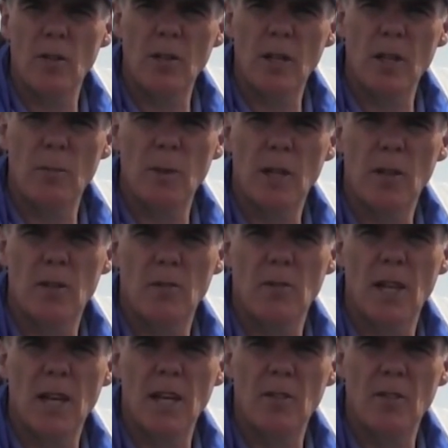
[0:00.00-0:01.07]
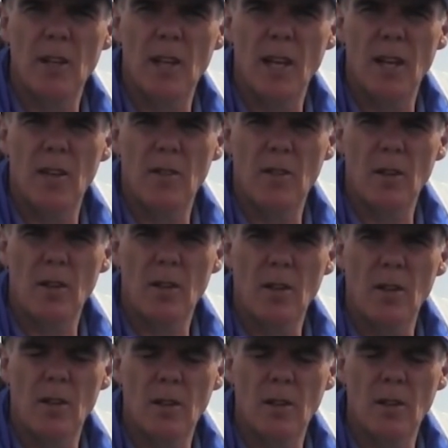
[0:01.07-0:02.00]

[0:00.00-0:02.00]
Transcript: seed because of light stands and